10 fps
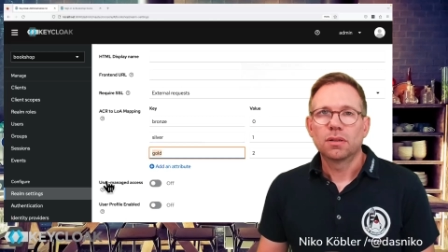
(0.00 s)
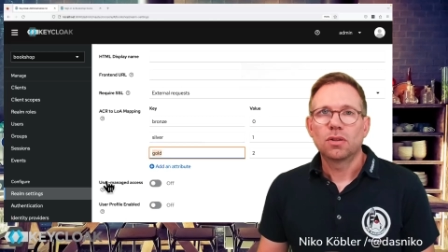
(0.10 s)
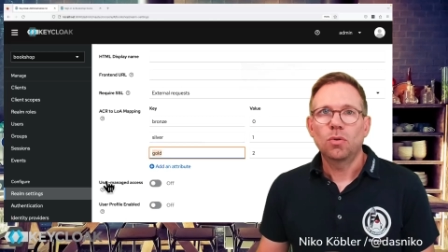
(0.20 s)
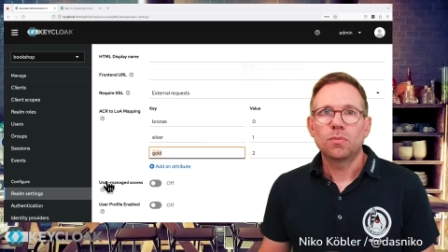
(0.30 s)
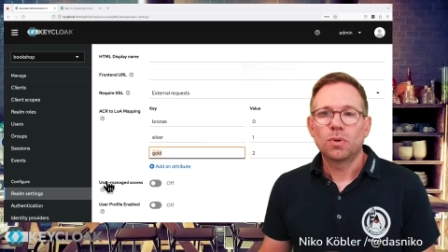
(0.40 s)

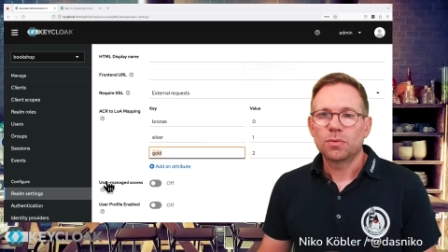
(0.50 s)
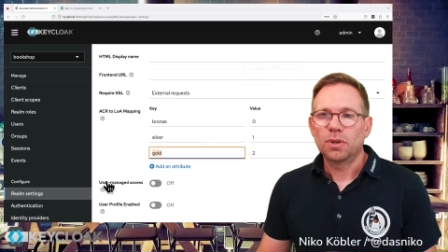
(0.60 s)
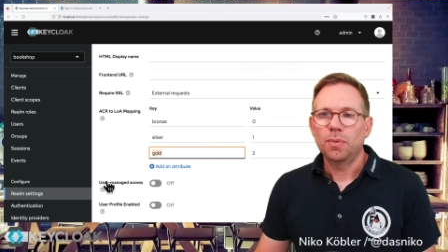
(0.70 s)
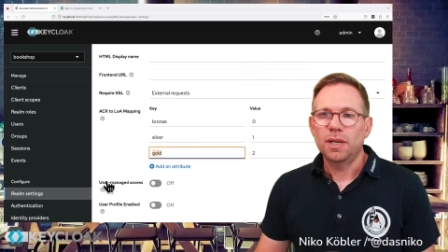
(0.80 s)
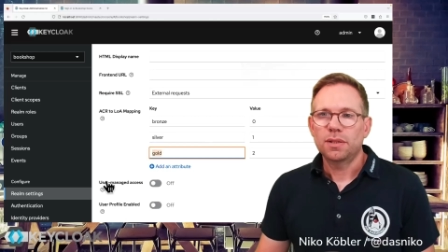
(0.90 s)
gold was
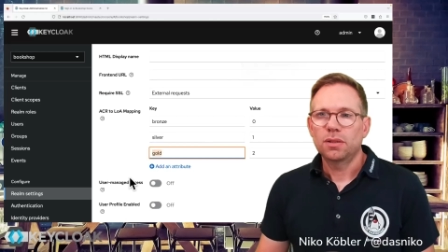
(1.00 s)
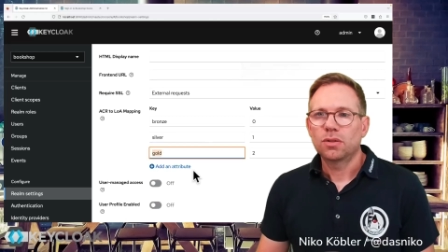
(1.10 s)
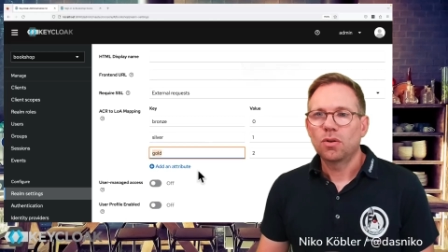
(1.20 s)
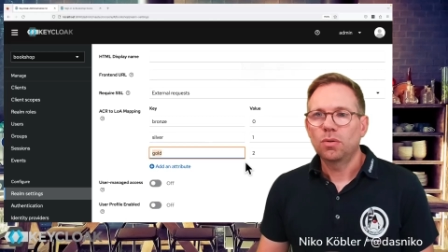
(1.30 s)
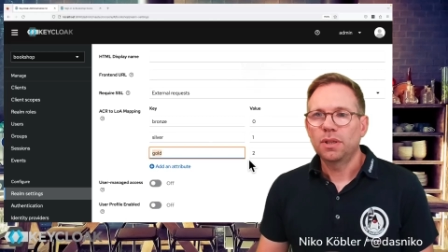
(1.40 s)

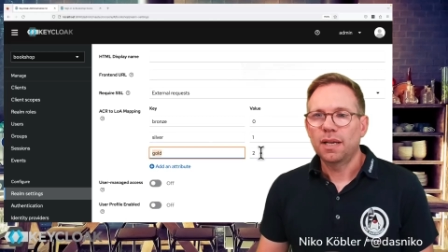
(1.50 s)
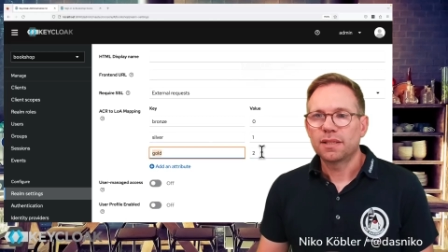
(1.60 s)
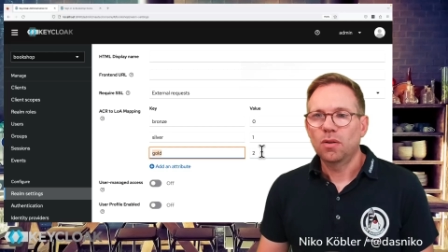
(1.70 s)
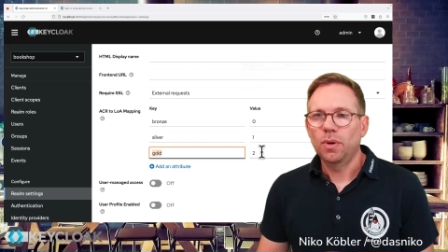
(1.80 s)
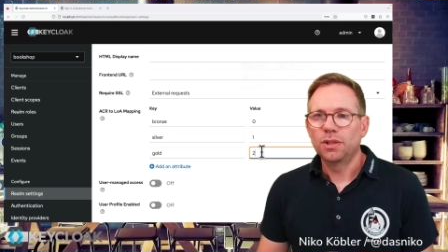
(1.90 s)
requested, gold has
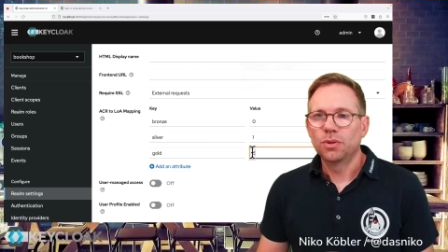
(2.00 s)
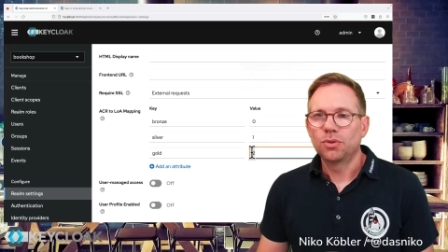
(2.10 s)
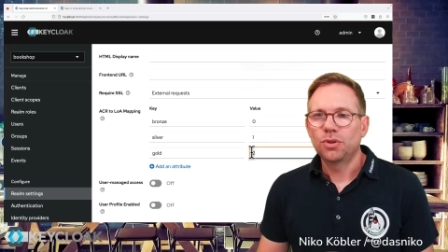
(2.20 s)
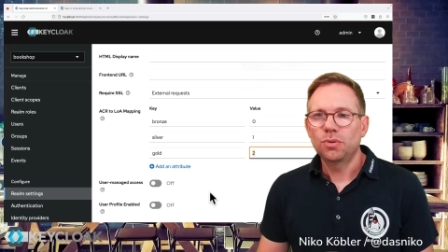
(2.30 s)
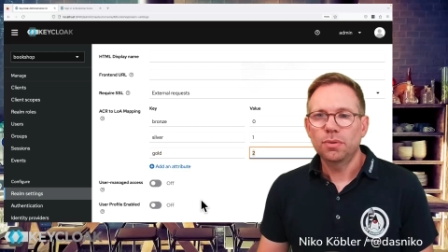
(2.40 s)
the value
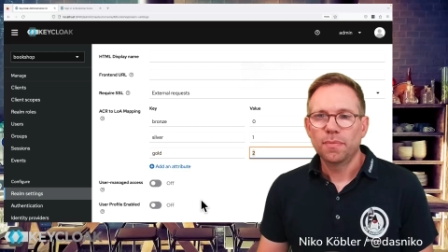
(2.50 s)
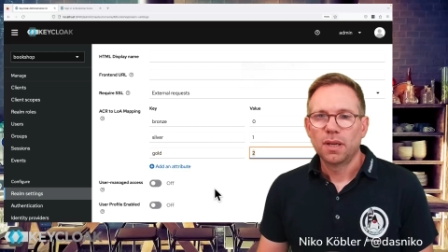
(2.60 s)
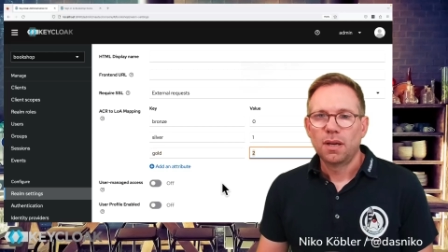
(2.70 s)
2,